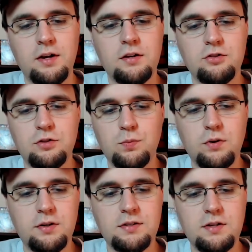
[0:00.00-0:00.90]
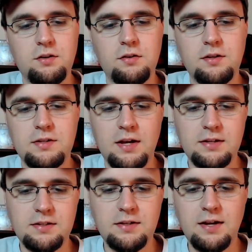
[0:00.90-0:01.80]
Just wanted to send you this
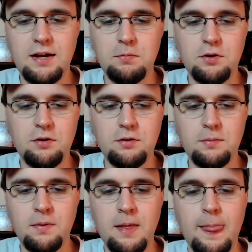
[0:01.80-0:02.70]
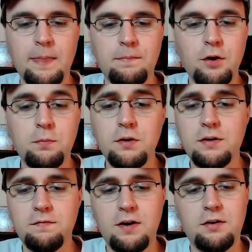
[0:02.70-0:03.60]
XD GameCube. Hope you can
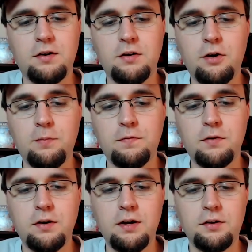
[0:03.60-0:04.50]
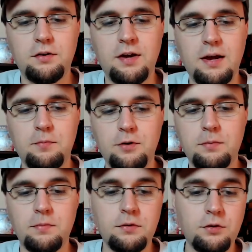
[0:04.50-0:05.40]
find a good home for it in your game room.
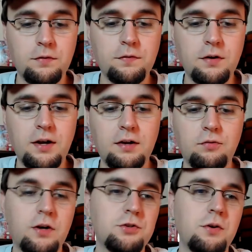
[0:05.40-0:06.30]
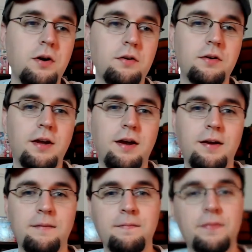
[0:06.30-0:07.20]
Your friend, RetroHunterK."
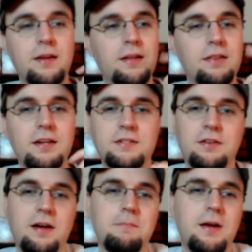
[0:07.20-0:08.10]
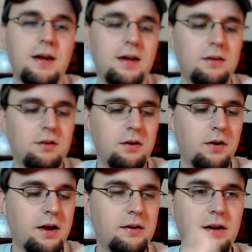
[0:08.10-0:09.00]
Thanks a lot, man. You know,
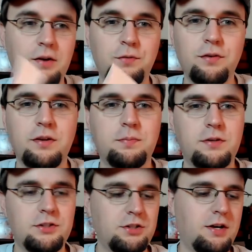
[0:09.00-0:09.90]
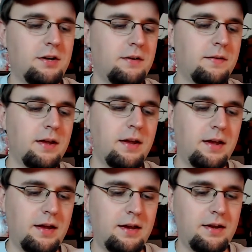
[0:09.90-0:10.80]
I really appreciate it.
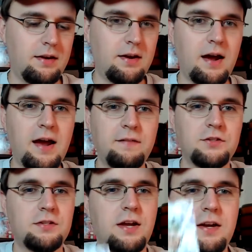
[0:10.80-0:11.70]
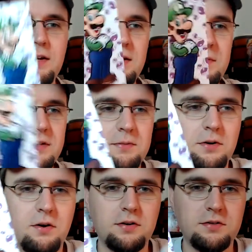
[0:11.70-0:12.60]
And I have just got to get me some
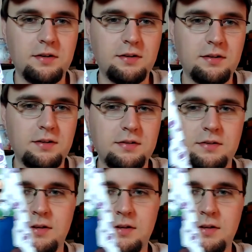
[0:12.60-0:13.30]
cards like this.